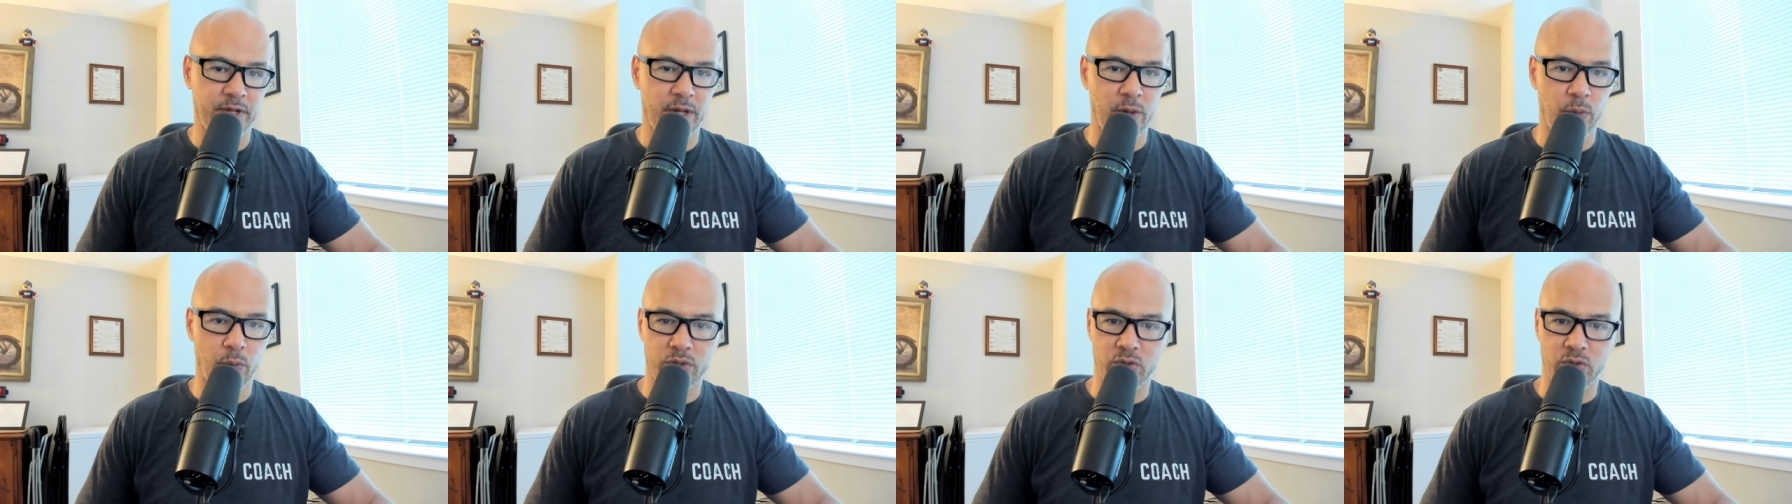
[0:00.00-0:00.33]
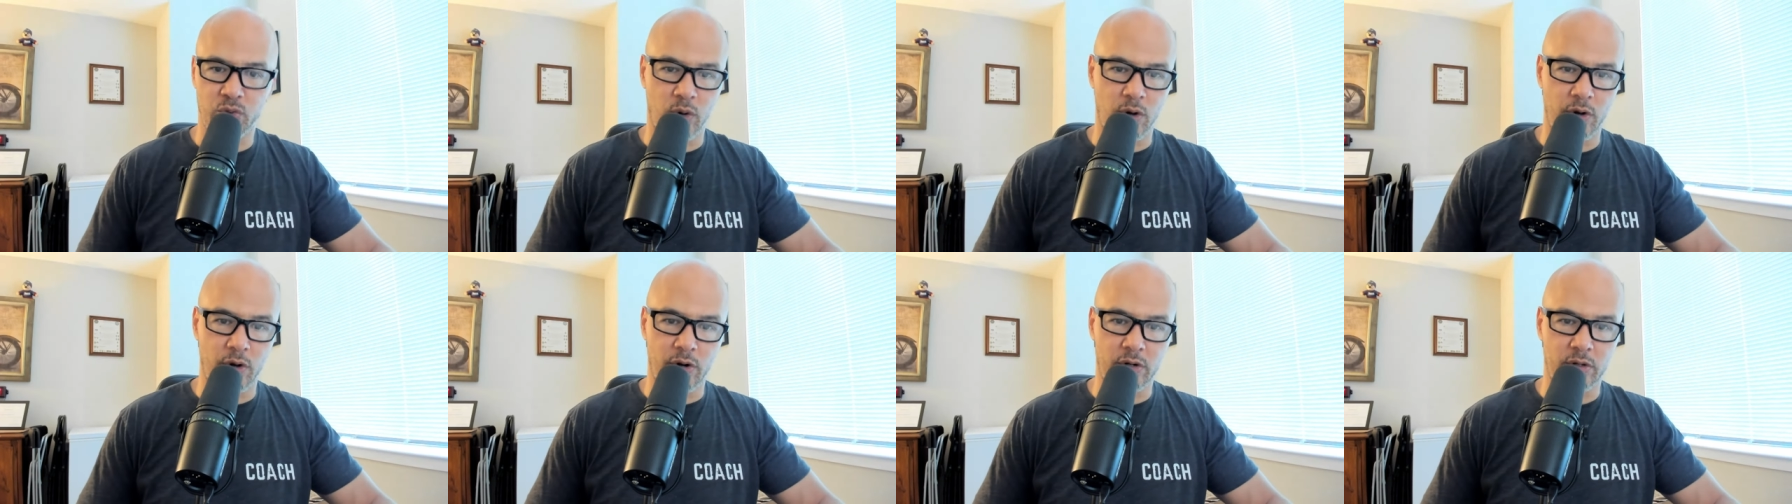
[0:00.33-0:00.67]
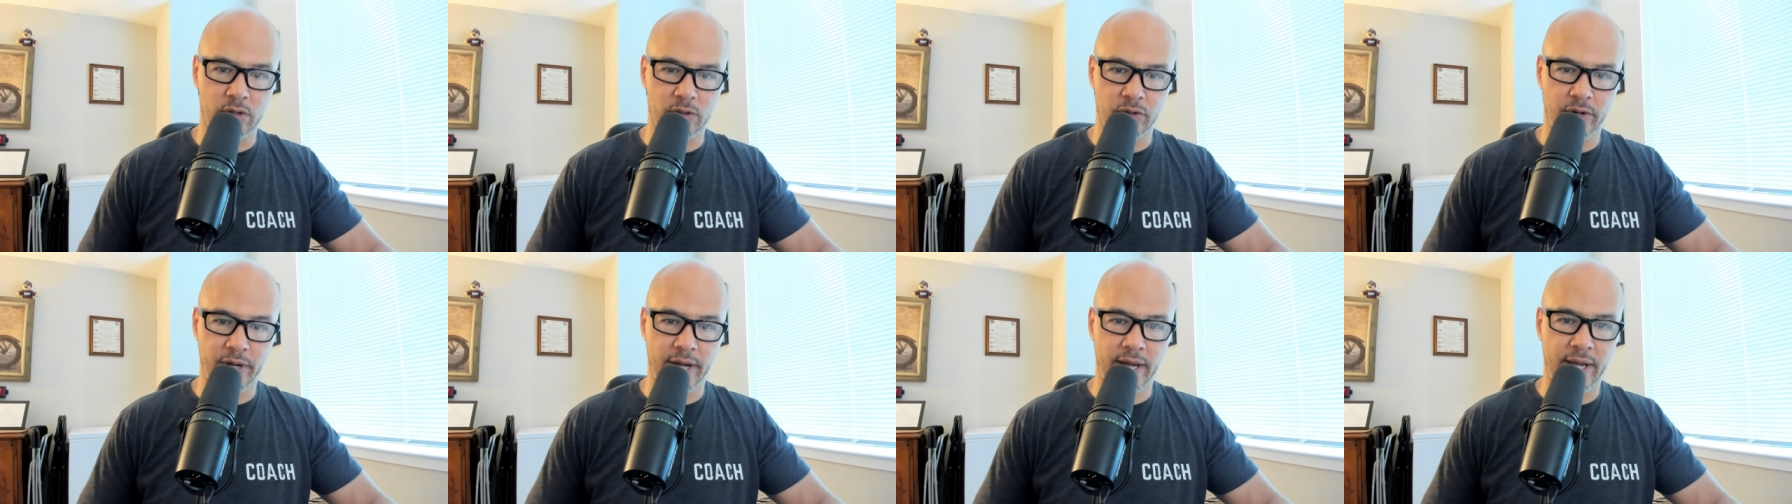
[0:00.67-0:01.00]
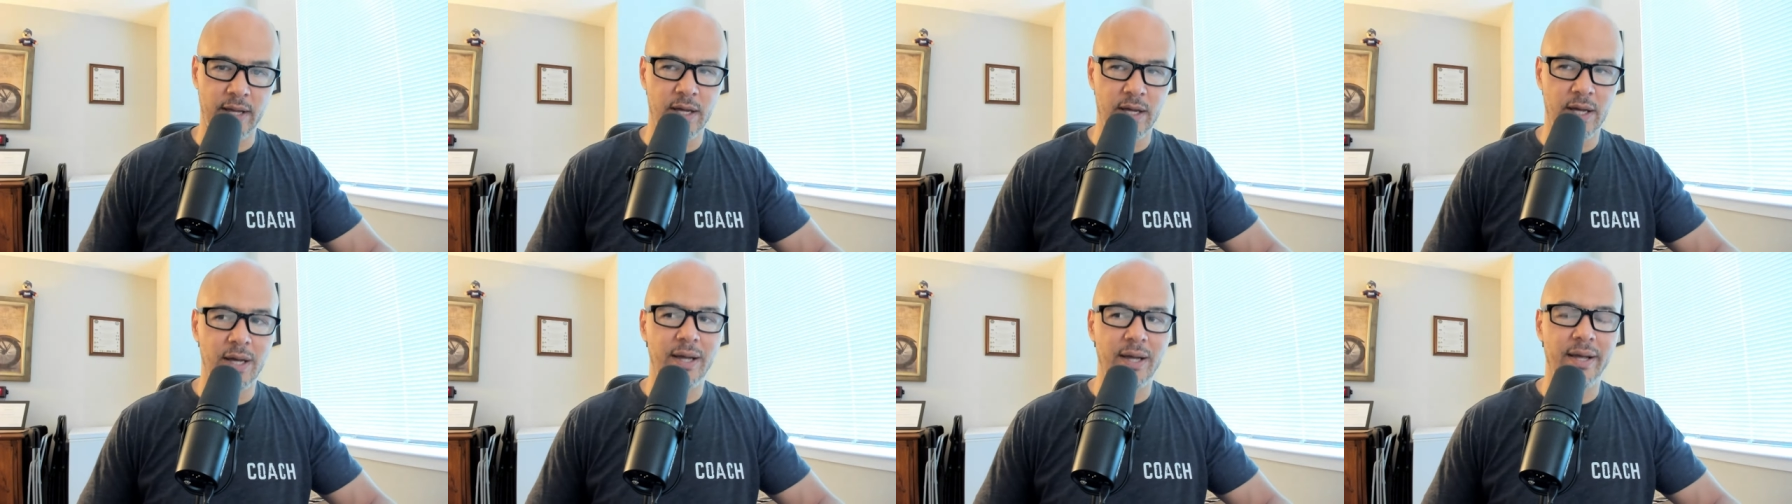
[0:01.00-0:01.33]
and what's water.
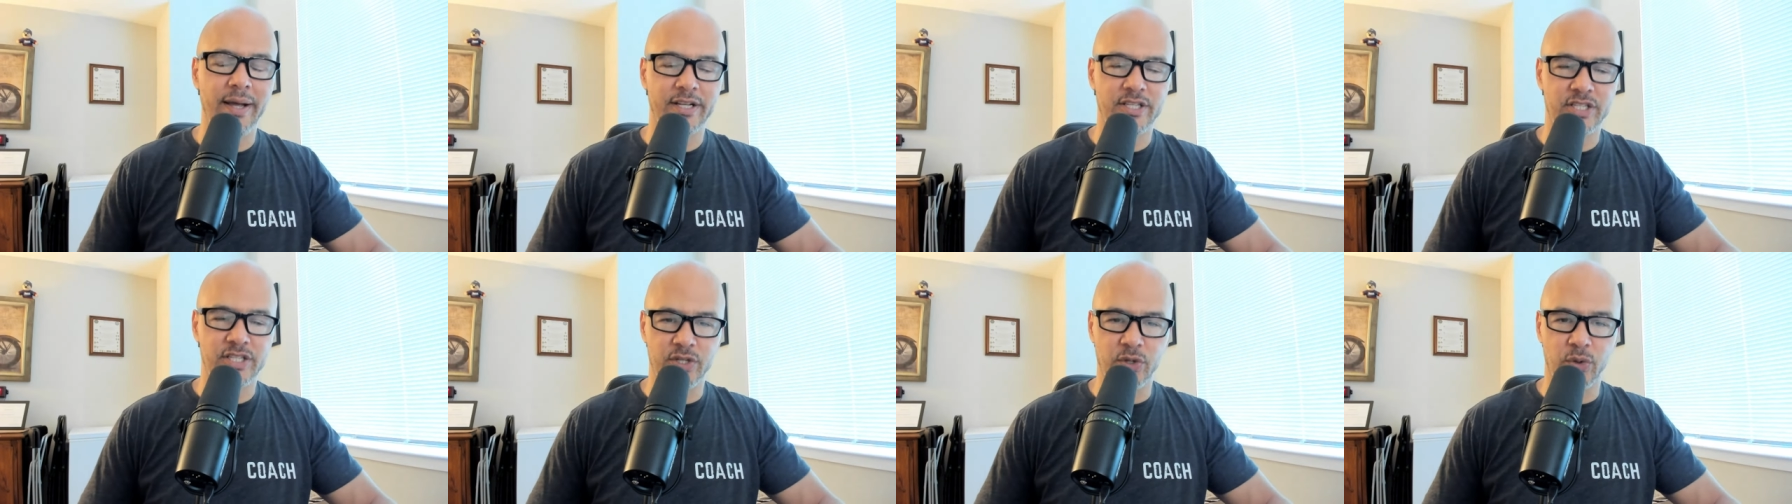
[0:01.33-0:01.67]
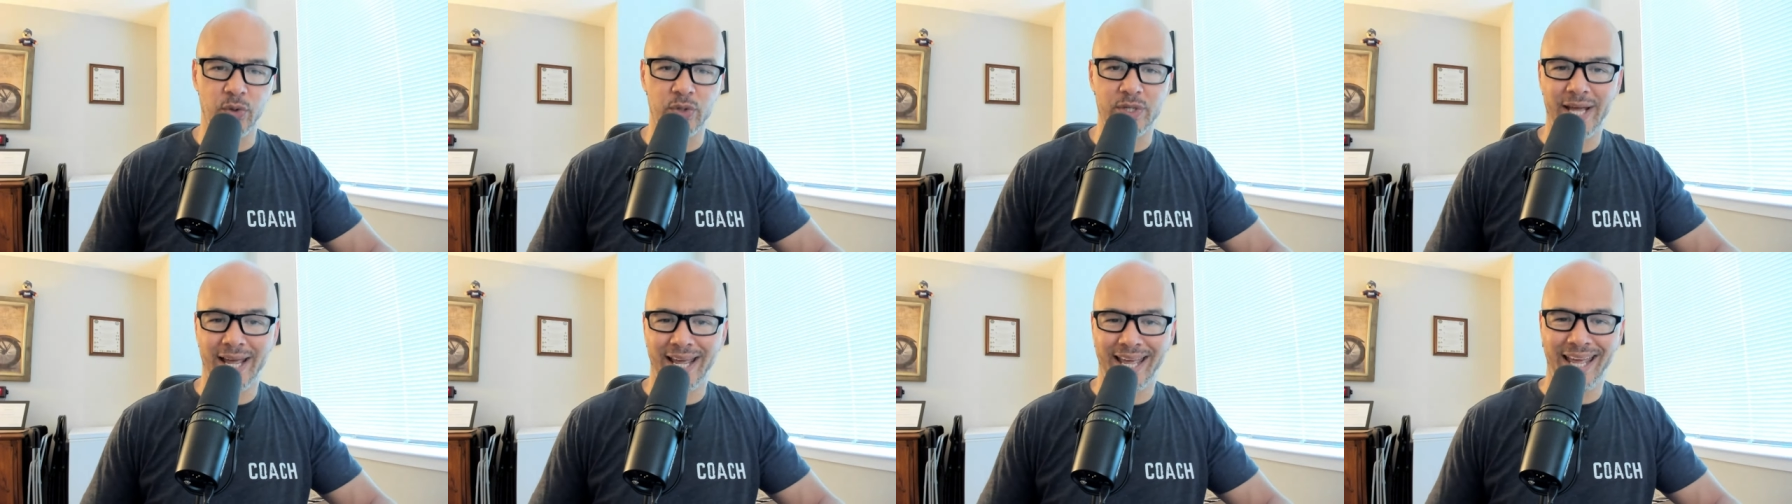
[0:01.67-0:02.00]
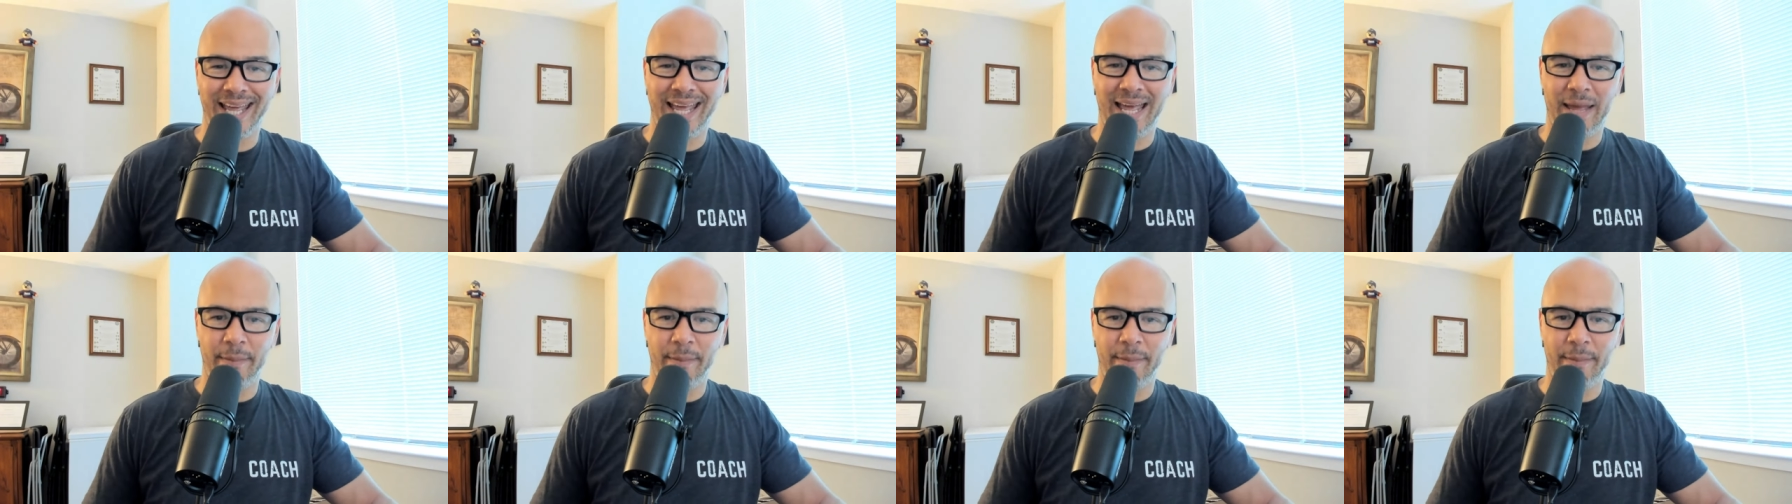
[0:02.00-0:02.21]
Okay. It's still taking